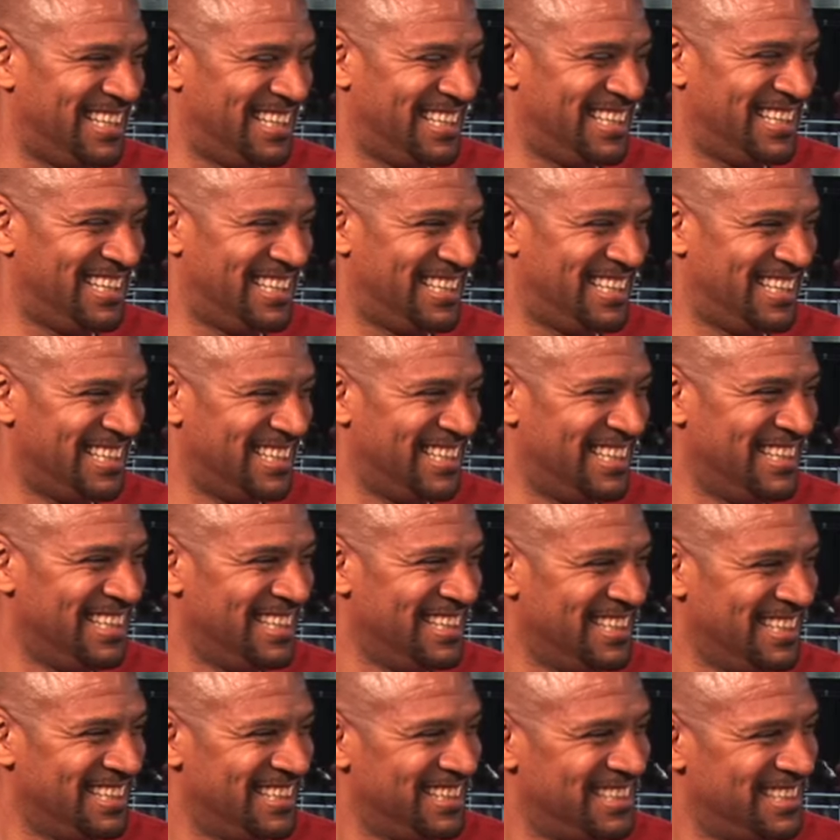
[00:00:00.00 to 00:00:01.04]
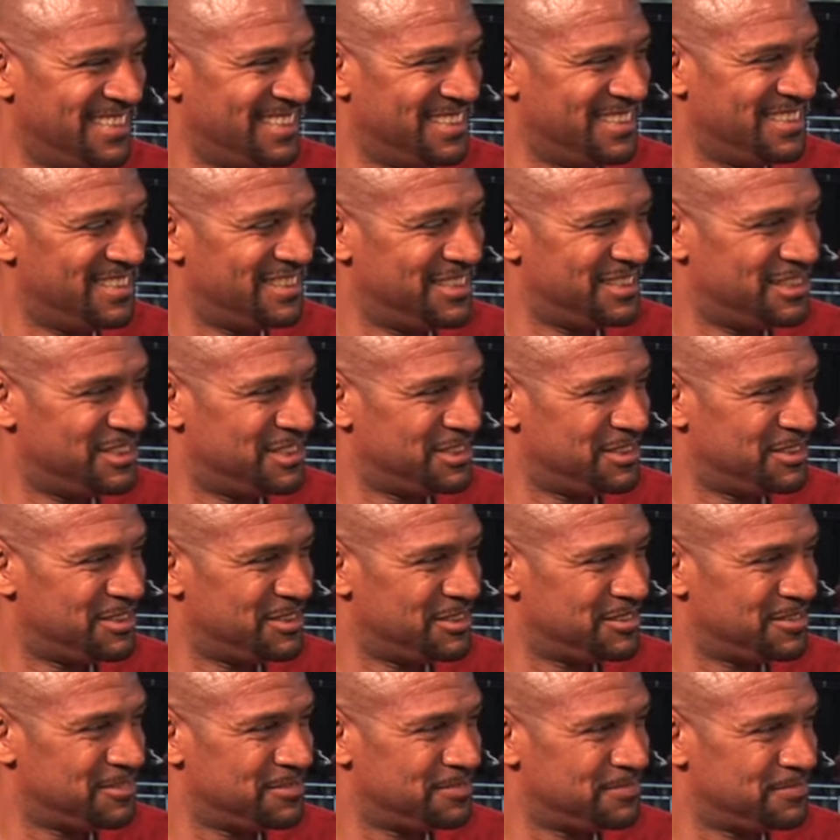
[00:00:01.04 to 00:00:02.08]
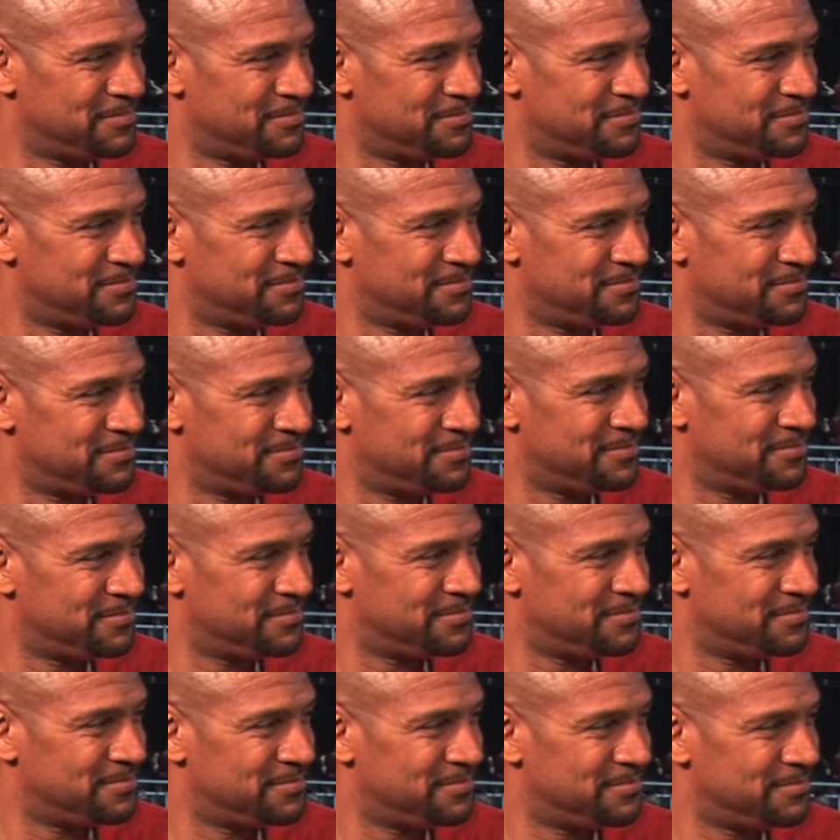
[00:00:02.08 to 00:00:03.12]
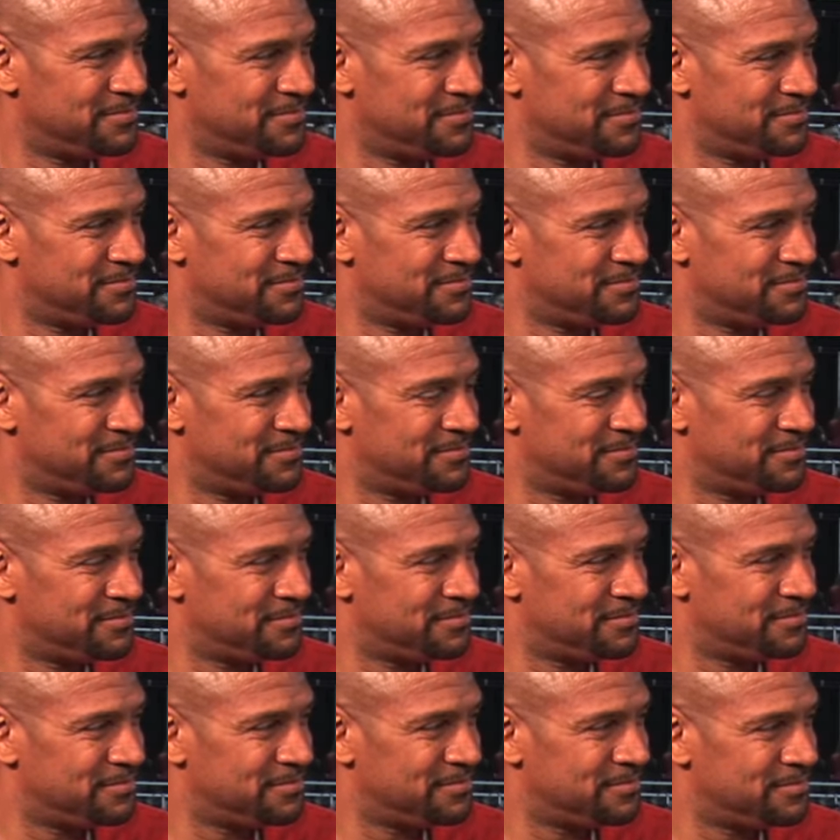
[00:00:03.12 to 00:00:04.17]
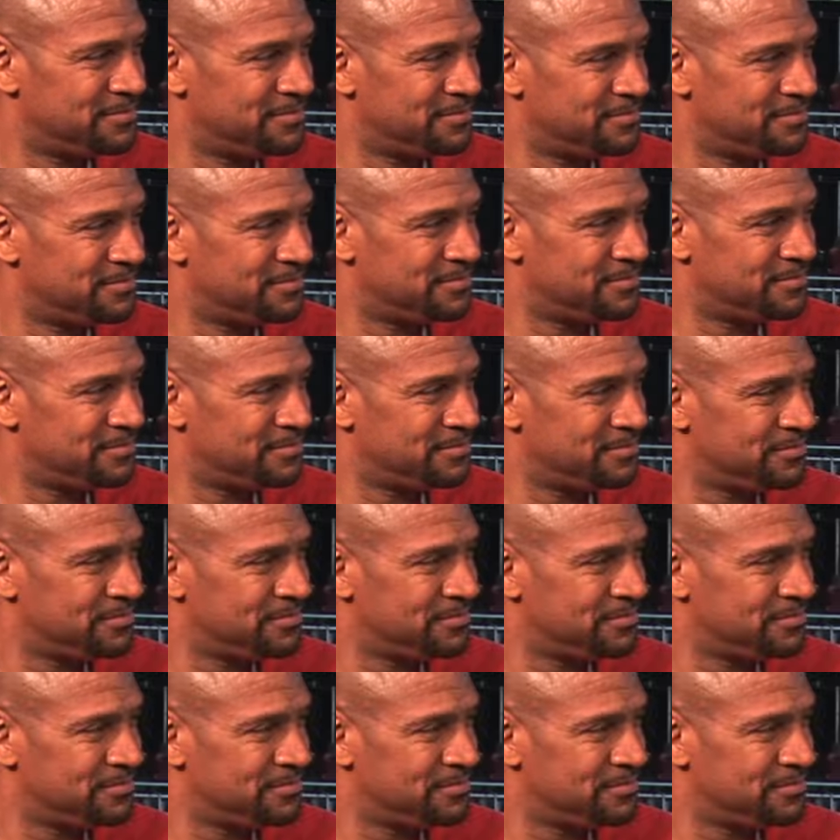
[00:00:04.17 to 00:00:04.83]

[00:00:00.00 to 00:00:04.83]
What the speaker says: The person shown says nothing.